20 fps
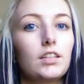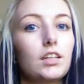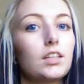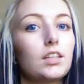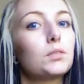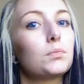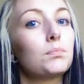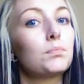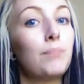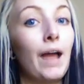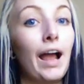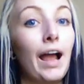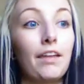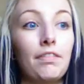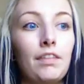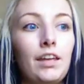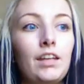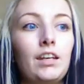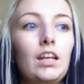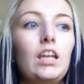because back
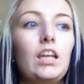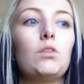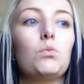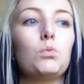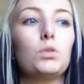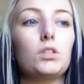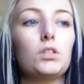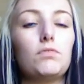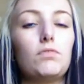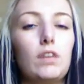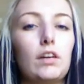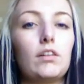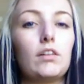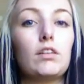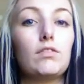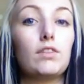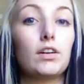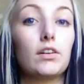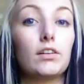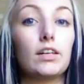then it was very,
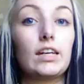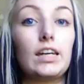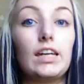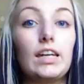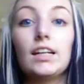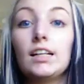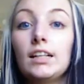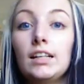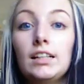very